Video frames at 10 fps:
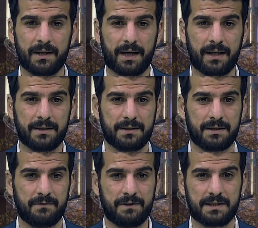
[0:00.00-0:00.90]

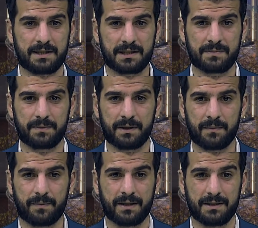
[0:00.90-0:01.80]
NDTV's
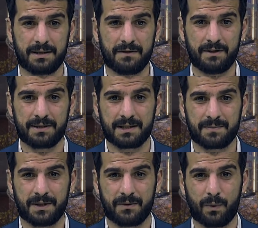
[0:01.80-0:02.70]

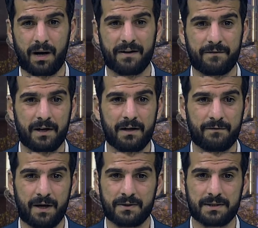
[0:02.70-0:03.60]
husband and wife,
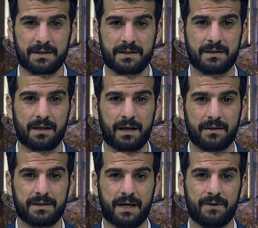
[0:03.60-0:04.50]
founders and
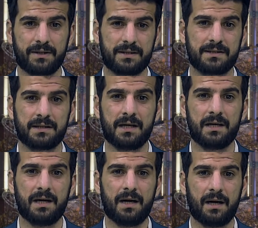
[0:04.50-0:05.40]
directors,
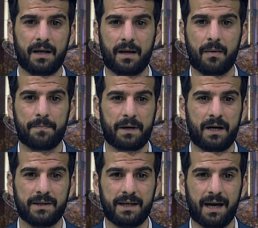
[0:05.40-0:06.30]

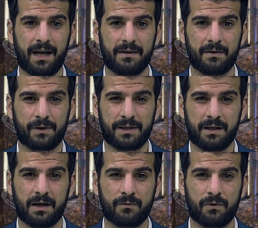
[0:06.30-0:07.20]
Parani and
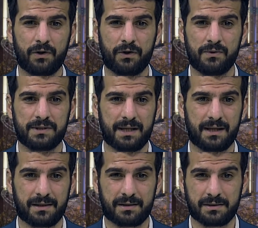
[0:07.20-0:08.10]
Radhika Roy, who
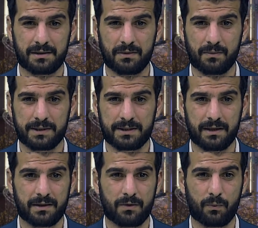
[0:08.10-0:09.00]
said the deal was
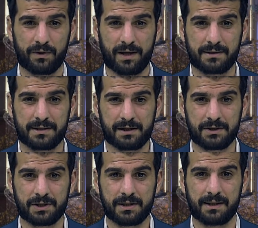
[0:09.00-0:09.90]
done without
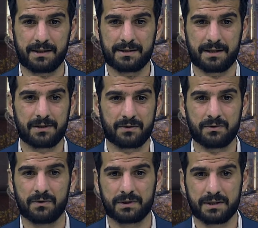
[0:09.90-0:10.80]
discussion, consent, or
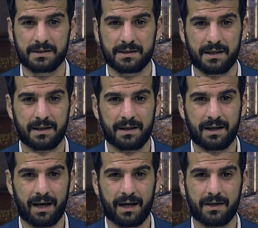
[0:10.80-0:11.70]
notice,
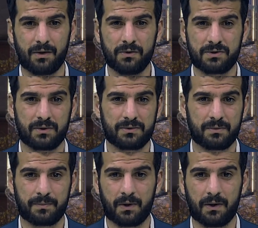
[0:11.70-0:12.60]
and who sought to
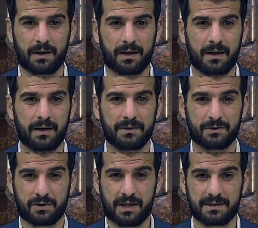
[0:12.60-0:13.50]
block
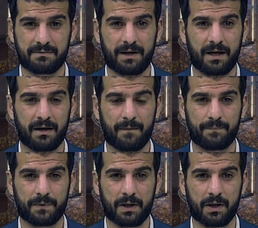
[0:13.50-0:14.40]
transfer
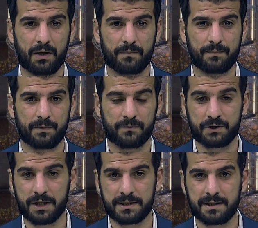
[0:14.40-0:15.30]
of
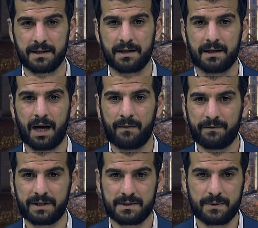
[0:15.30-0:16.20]
shares.
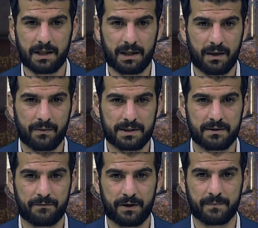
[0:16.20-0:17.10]
However, this week it was
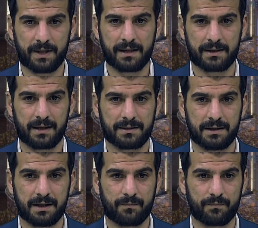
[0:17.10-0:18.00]
confirmed that the
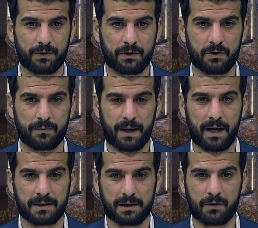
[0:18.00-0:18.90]
Adani Group
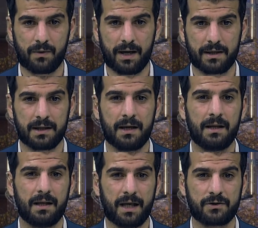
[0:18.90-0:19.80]
had acquired
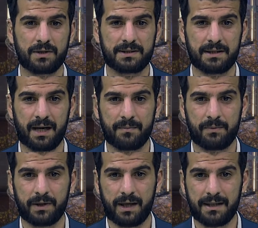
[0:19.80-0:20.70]
a
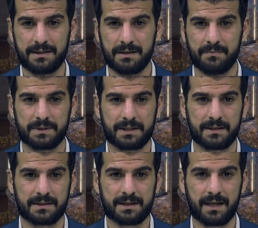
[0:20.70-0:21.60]

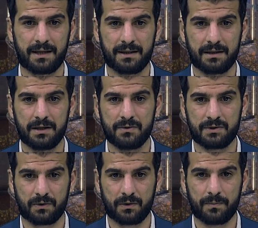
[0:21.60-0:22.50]
29.18% stake in the news
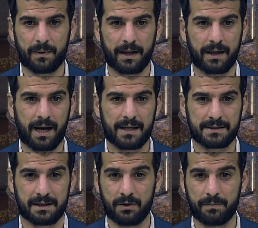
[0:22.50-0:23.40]
group and
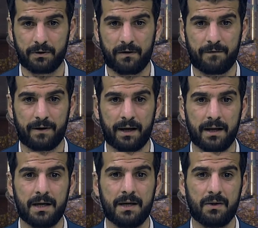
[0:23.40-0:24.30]
has an open offer
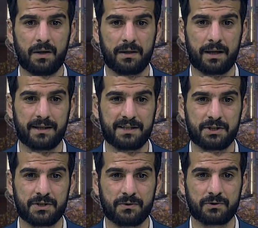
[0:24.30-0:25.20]
on an
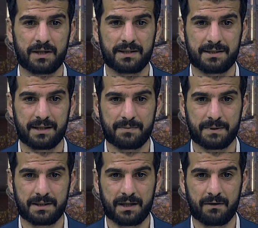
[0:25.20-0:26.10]
additional
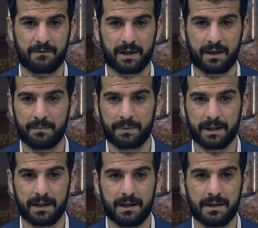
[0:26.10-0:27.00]
26% of the
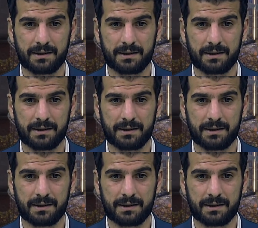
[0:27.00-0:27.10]
company.